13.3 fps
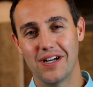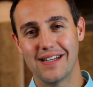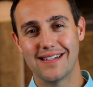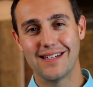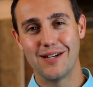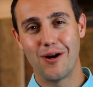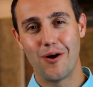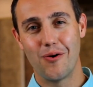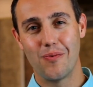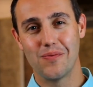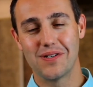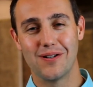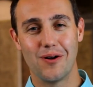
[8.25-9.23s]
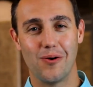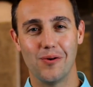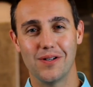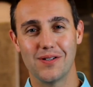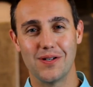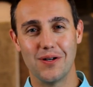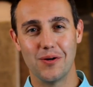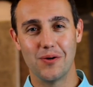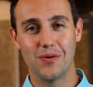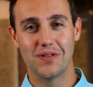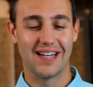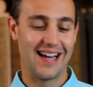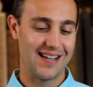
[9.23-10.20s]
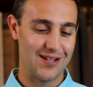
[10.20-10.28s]
NC Homes and Nolan's
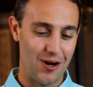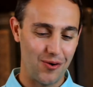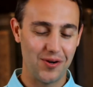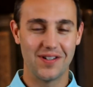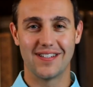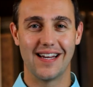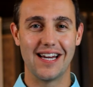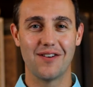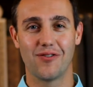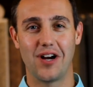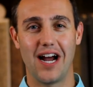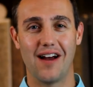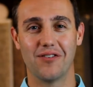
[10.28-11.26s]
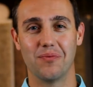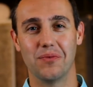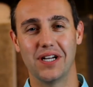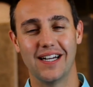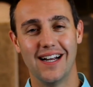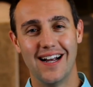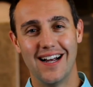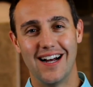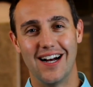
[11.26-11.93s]
News, and as always, thank you for having me.